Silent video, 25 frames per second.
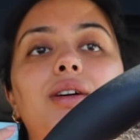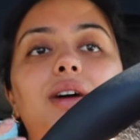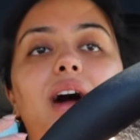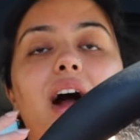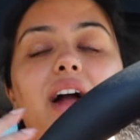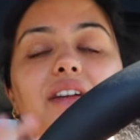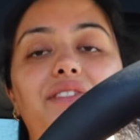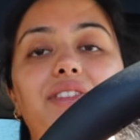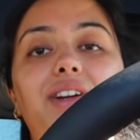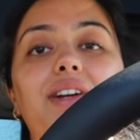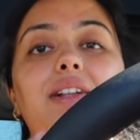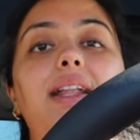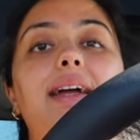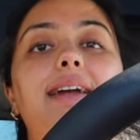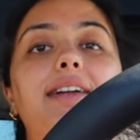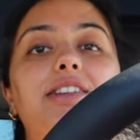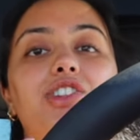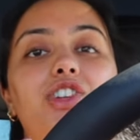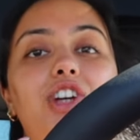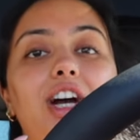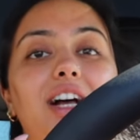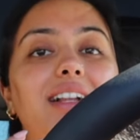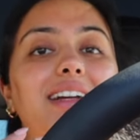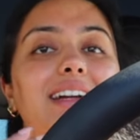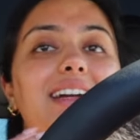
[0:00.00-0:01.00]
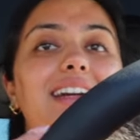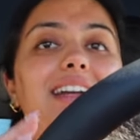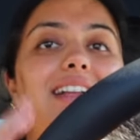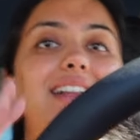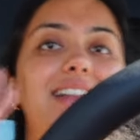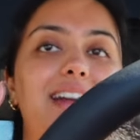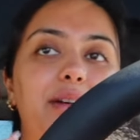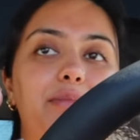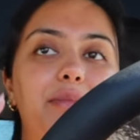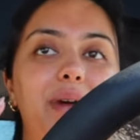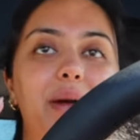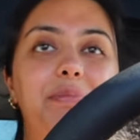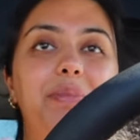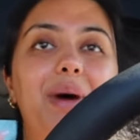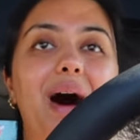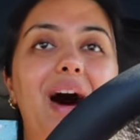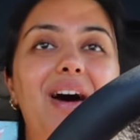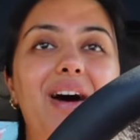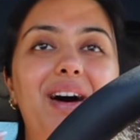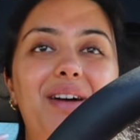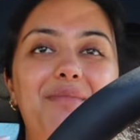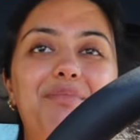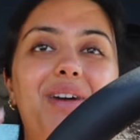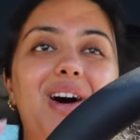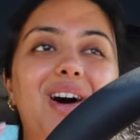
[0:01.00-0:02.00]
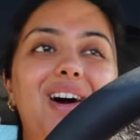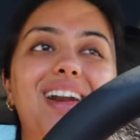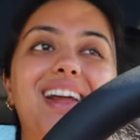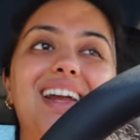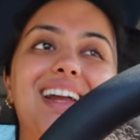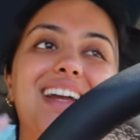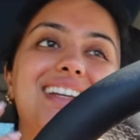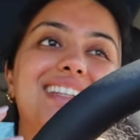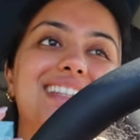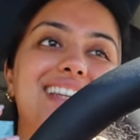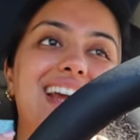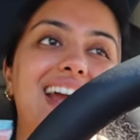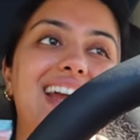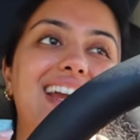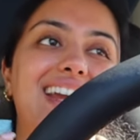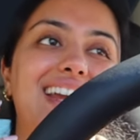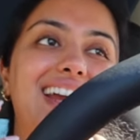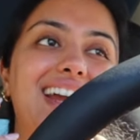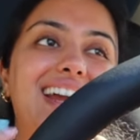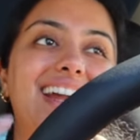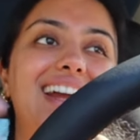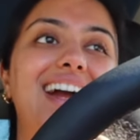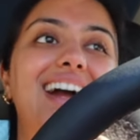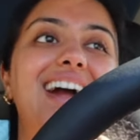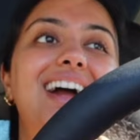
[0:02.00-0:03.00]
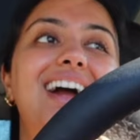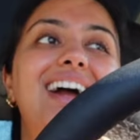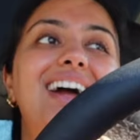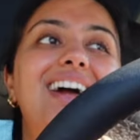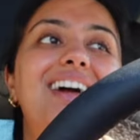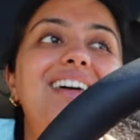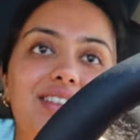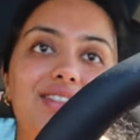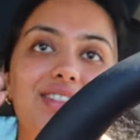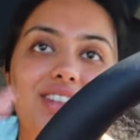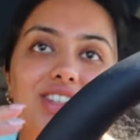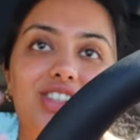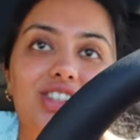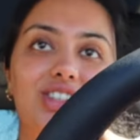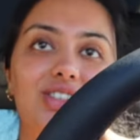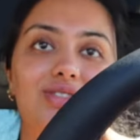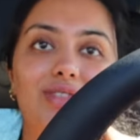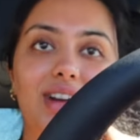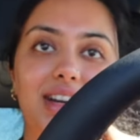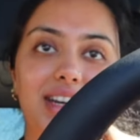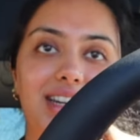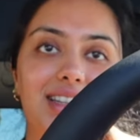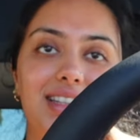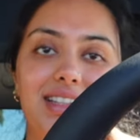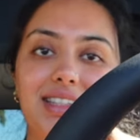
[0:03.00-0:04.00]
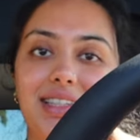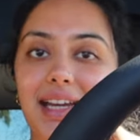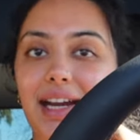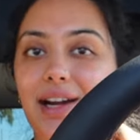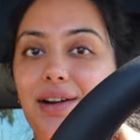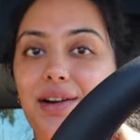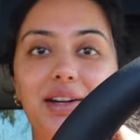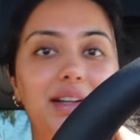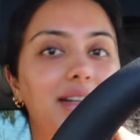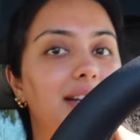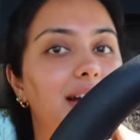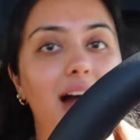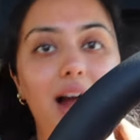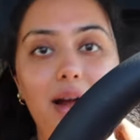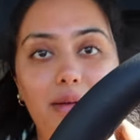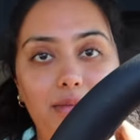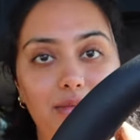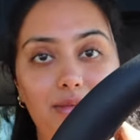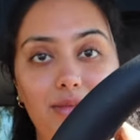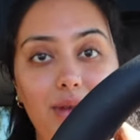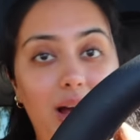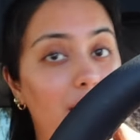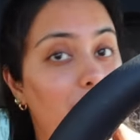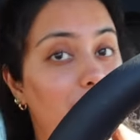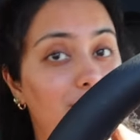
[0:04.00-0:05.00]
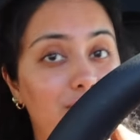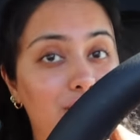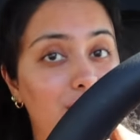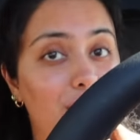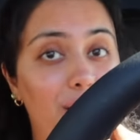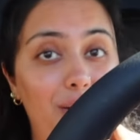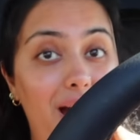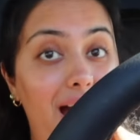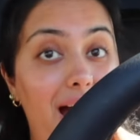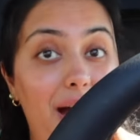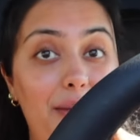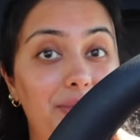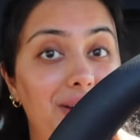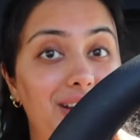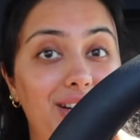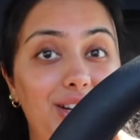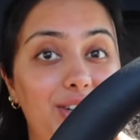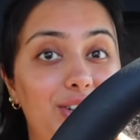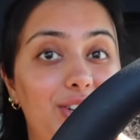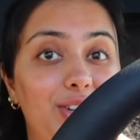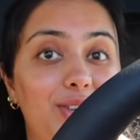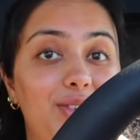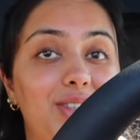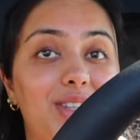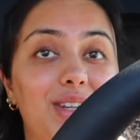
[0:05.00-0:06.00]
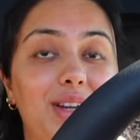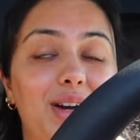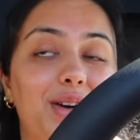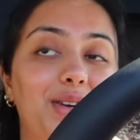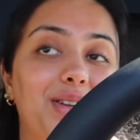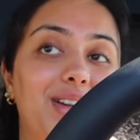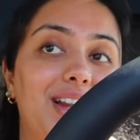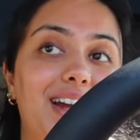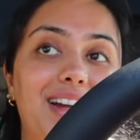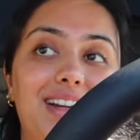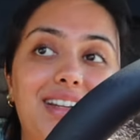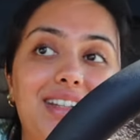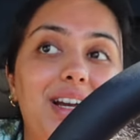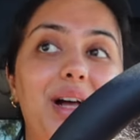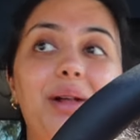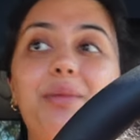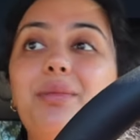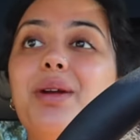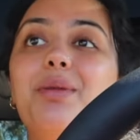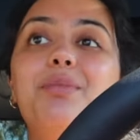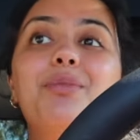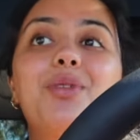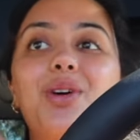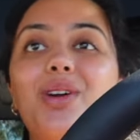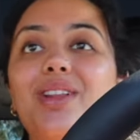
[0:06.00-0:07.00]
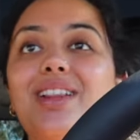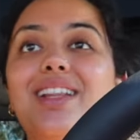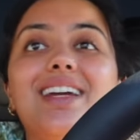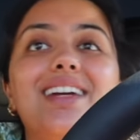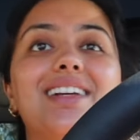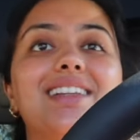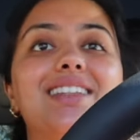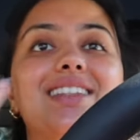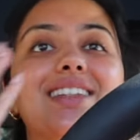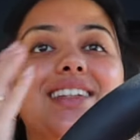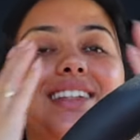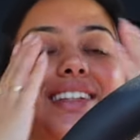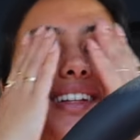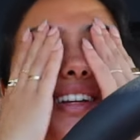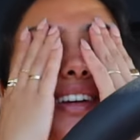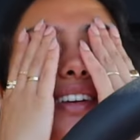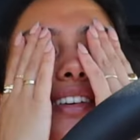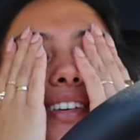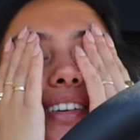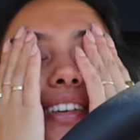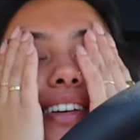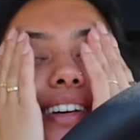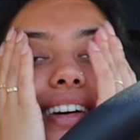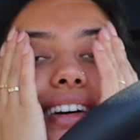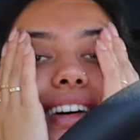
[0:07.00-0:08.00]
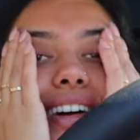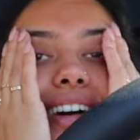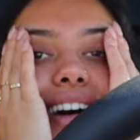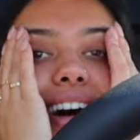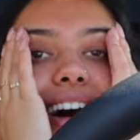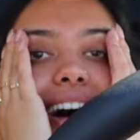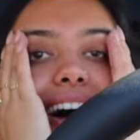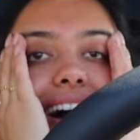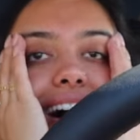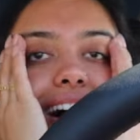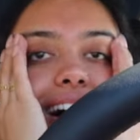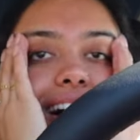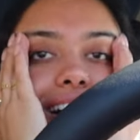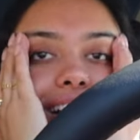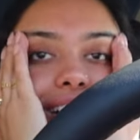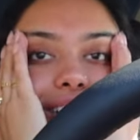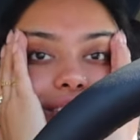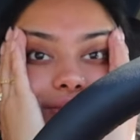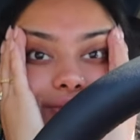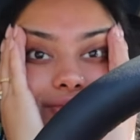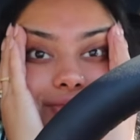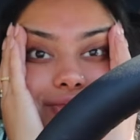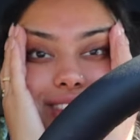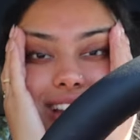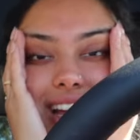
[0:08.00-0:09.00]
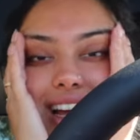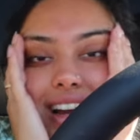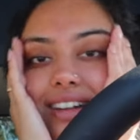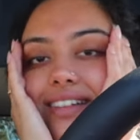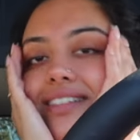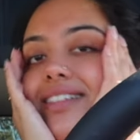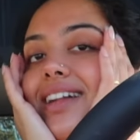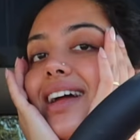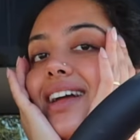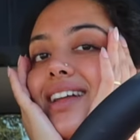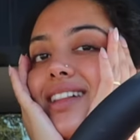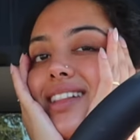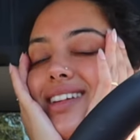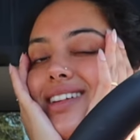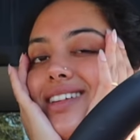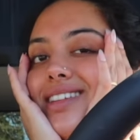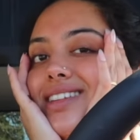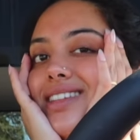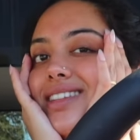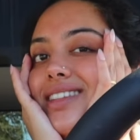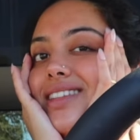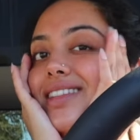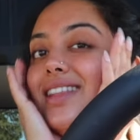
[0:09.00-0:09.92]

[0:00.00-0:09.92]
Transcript: I feel like jelly, like my body is aching. Even just running this errand, I'm I'm so happy to do so. Like tell me more things to do um, that are like this,